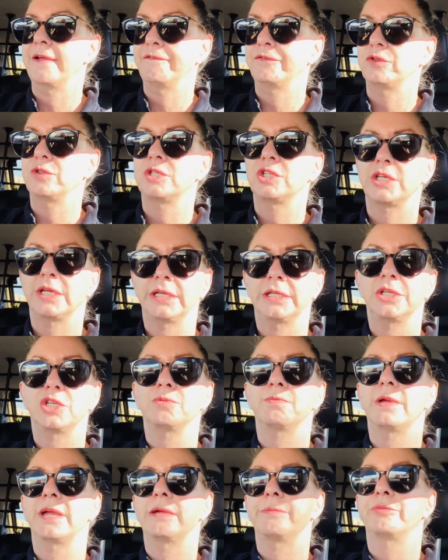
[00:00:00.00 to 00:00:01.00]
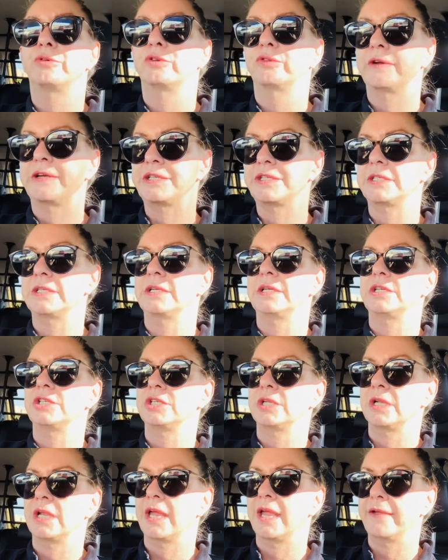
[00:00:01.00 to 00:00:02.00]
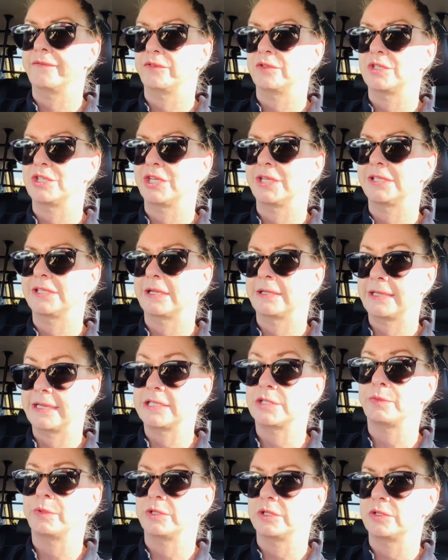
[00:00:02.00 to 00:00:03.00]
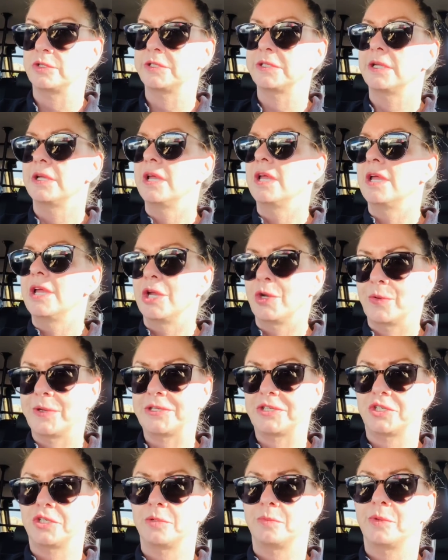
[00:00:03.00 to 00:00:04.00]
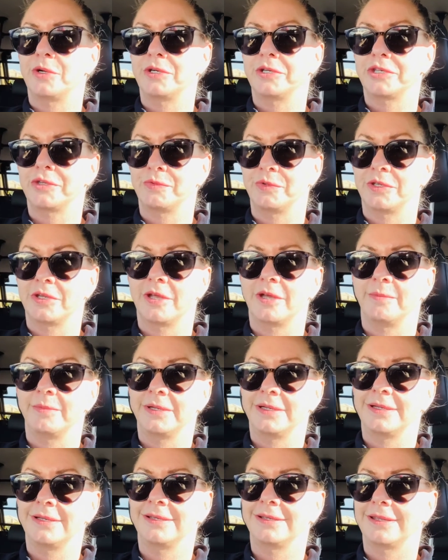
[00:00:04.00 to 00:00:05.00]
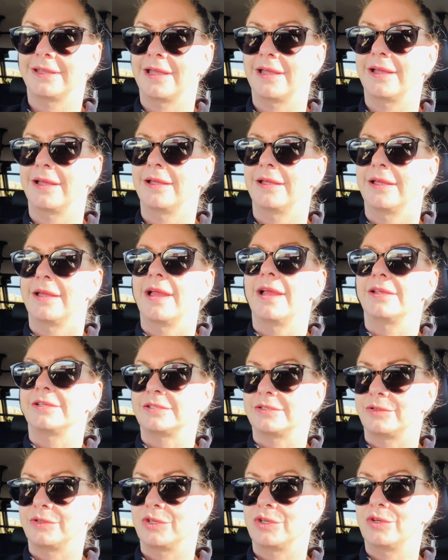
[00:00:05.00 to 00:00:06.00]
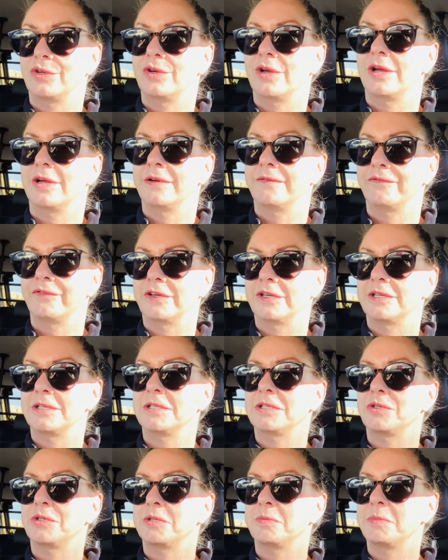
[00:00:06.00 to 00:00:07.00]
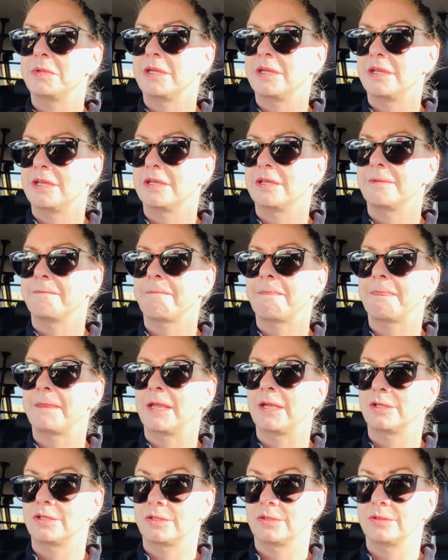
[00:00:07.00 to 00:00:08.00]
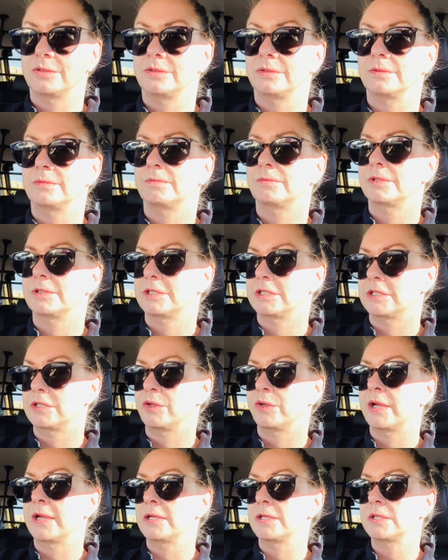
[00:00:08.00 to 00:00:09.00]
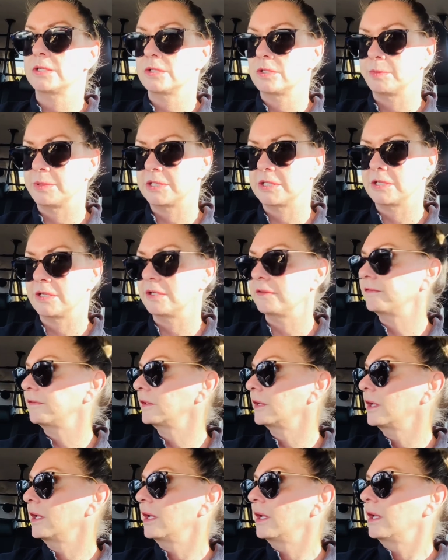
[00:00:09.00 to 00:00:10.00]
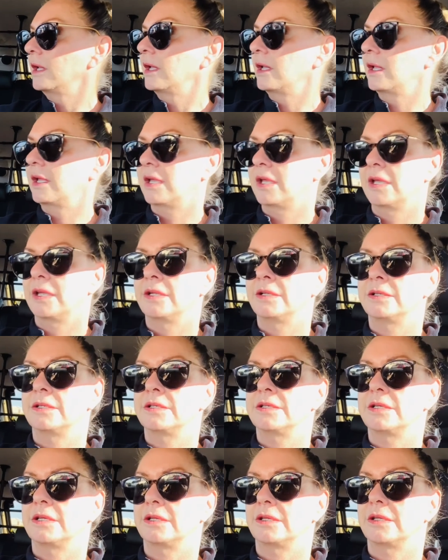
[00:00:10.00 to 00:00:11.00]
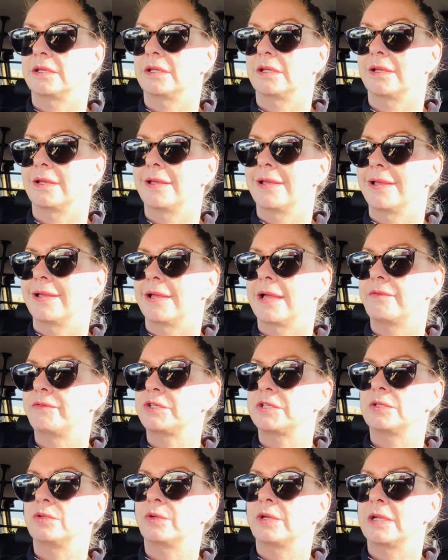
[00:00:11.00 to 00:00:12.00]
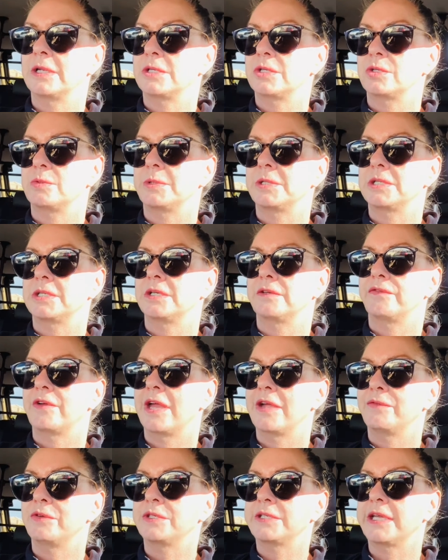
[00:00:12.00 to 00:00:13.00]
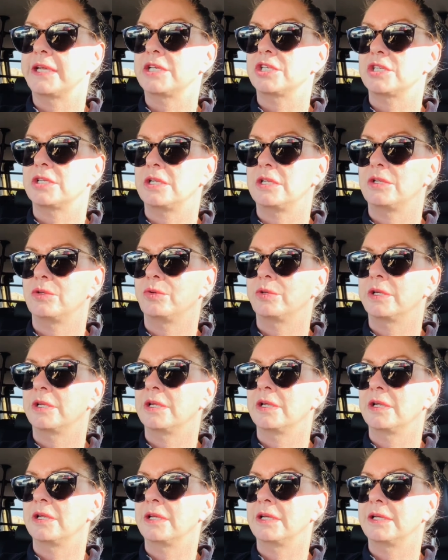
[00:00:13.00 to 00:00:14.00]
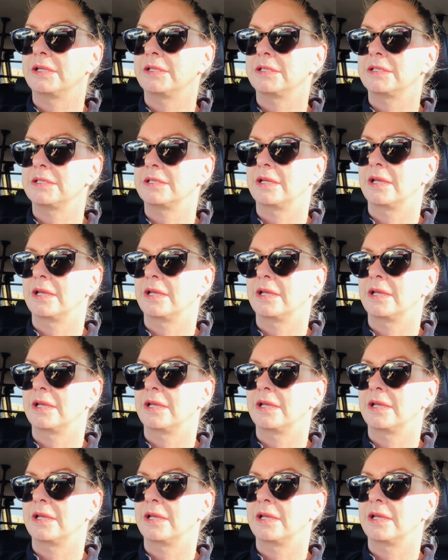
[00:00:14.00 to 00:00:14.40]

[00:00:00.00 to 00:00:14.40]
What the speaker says: to change my procrastination. I have to change, and that's where those question marks would come in. So you're on freaking social media, just looking at stupid stuff, and I wasn't looking at stupid stuff. I was actually looking at